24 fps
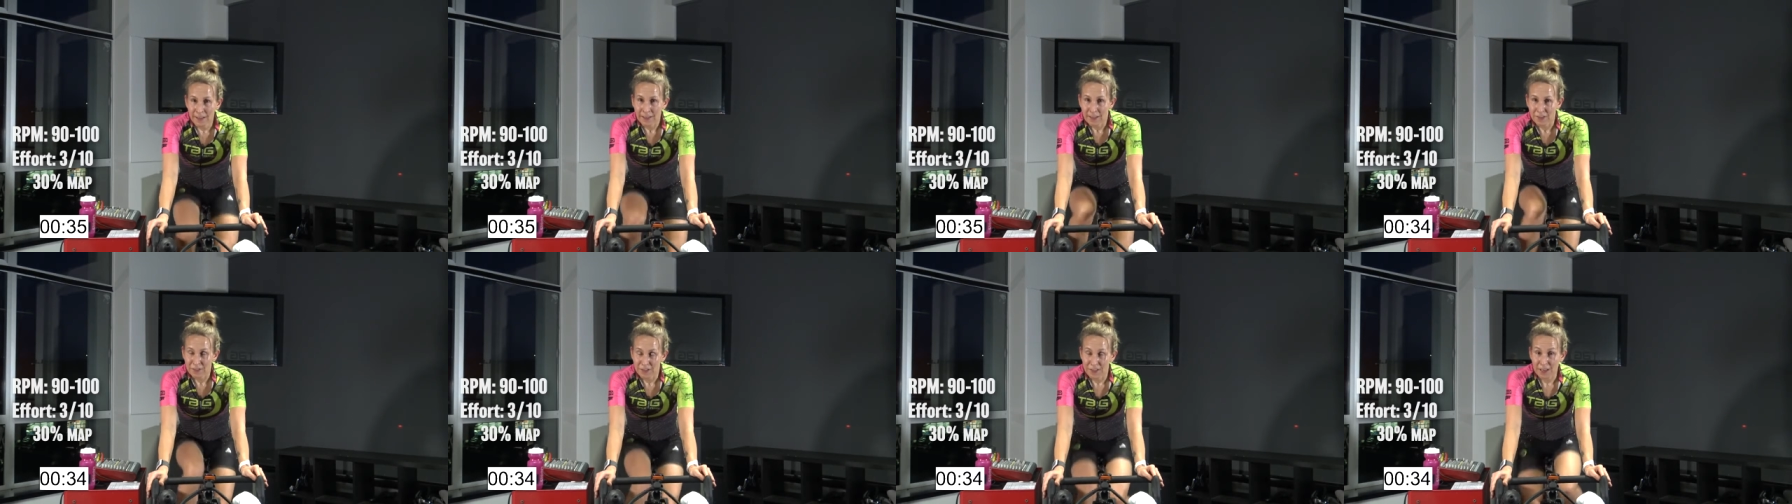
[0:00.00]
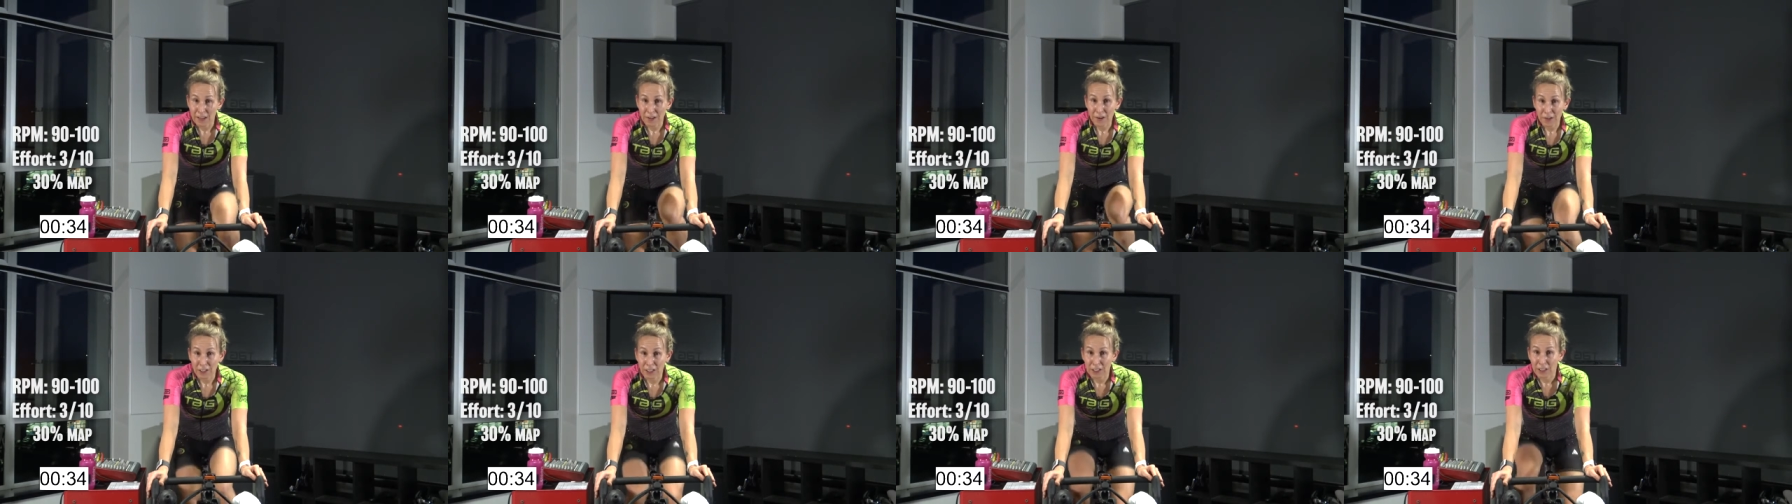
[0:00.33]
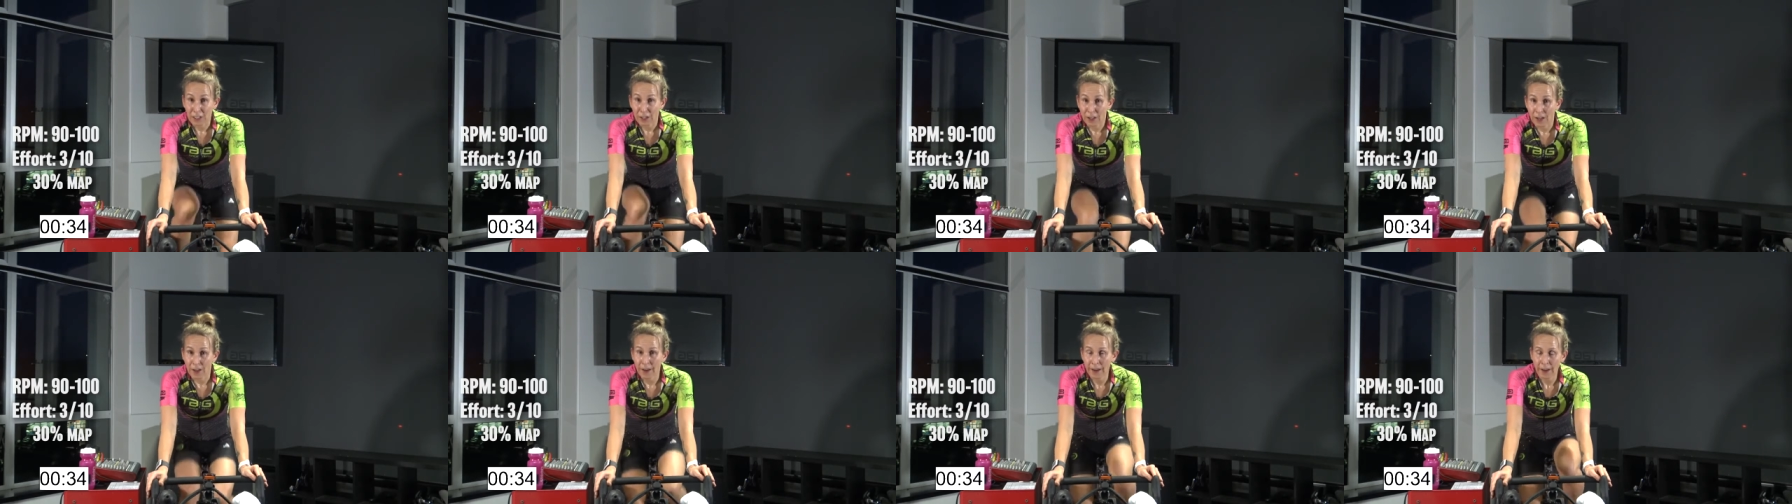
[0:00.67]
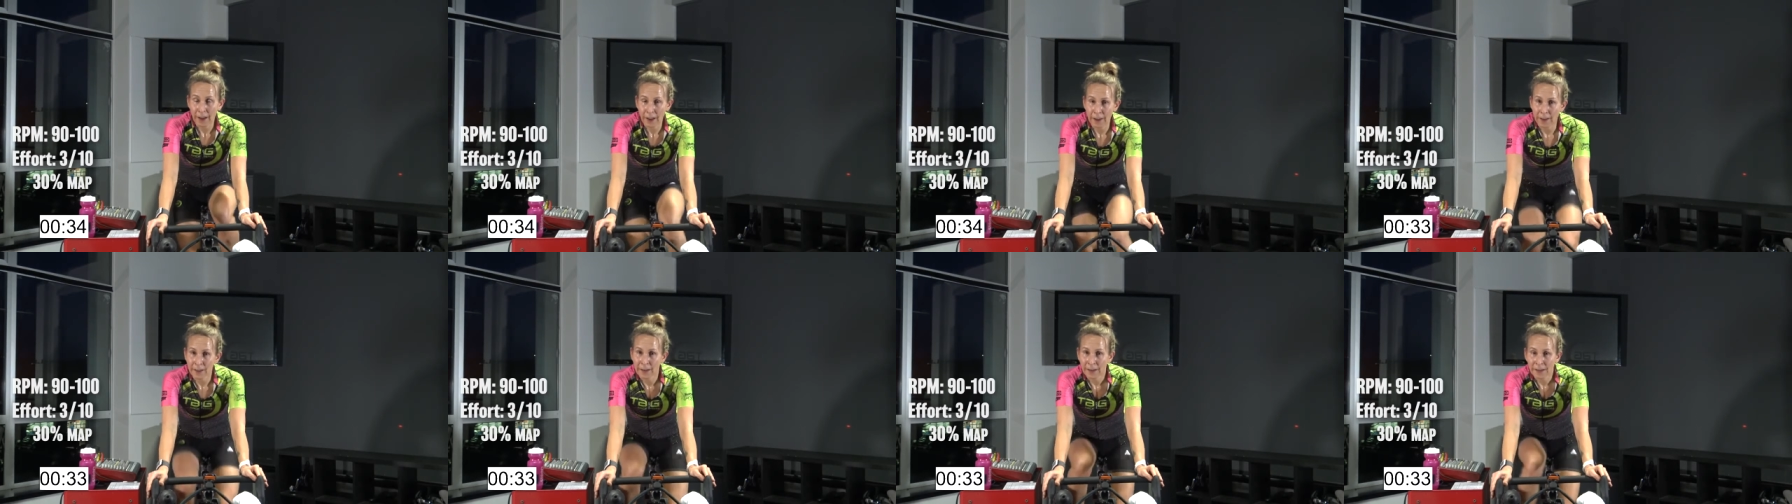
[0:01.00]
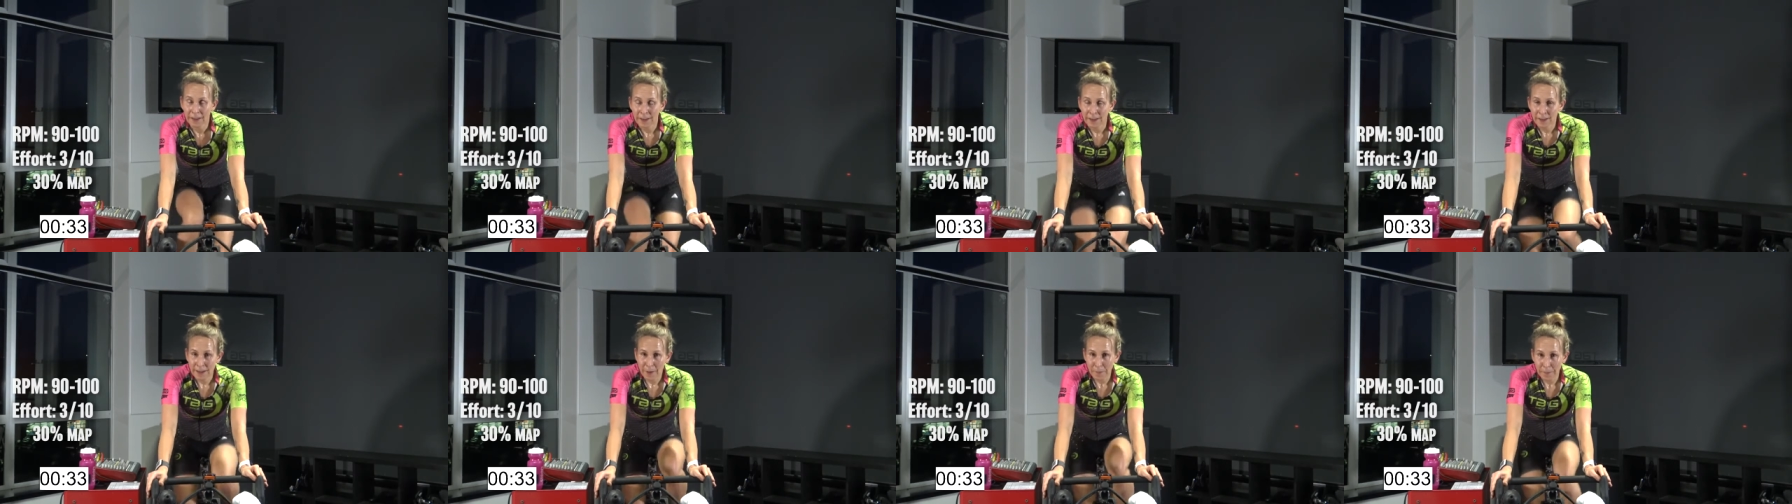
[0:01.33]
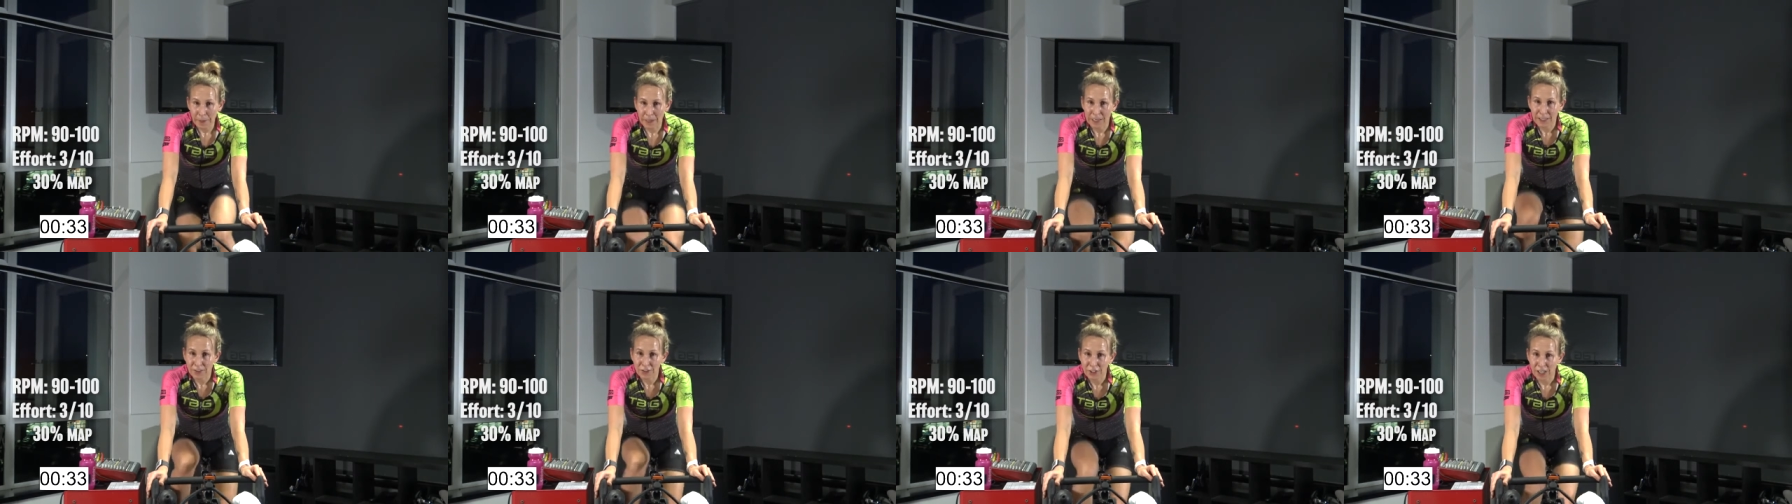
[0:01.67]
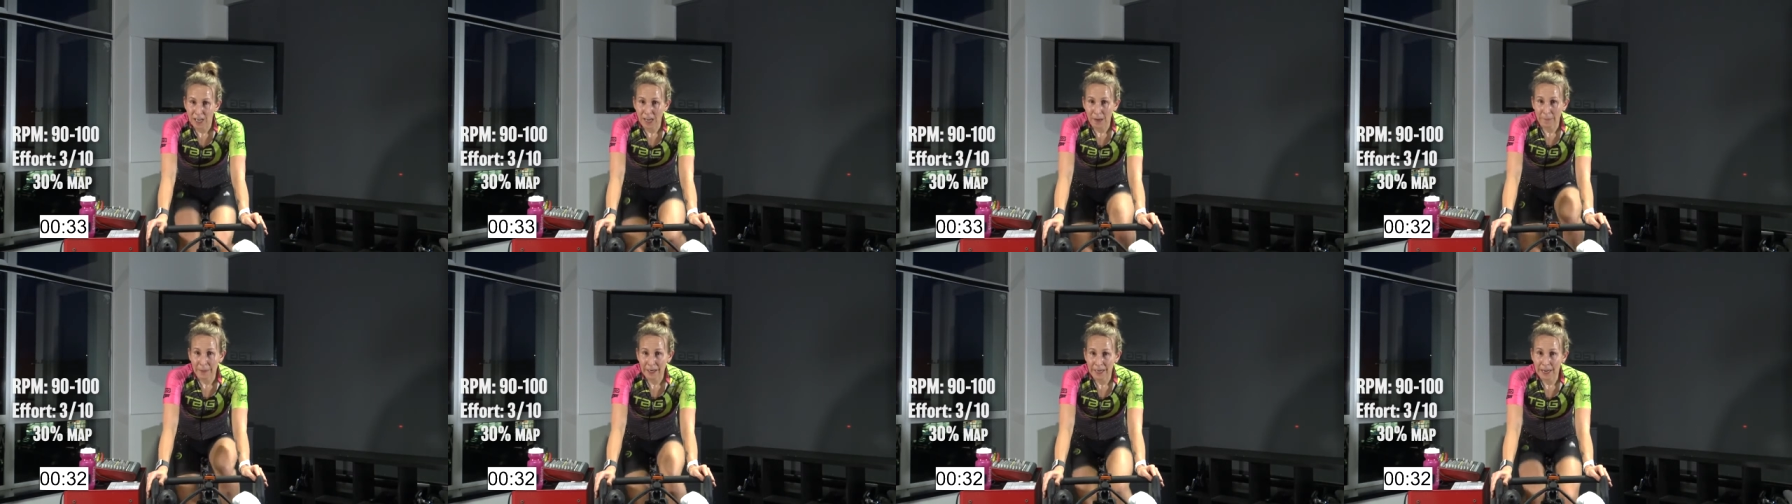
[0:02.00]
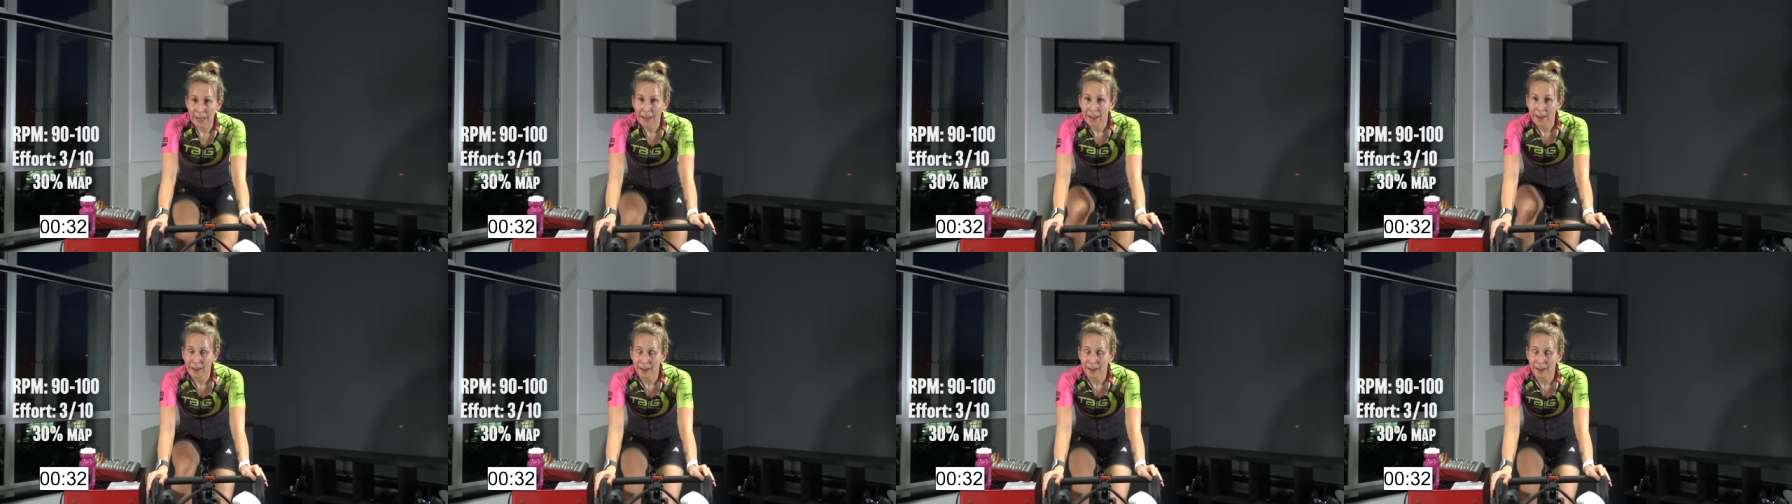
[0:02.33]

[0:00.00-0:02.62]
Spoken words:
There's another little pitch coming.